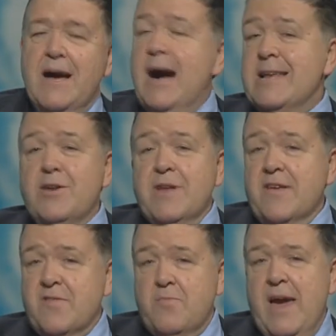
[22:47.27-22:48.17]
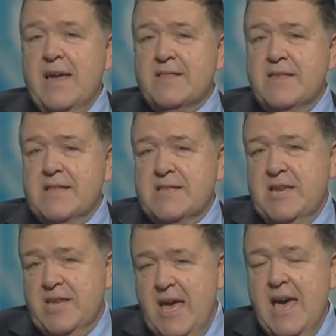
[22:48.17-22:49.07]
I don't expect that
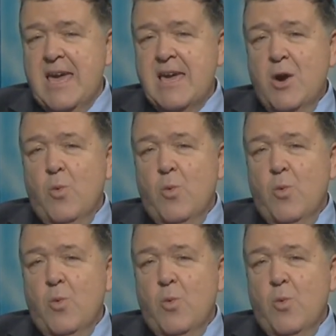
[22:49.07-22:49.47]
today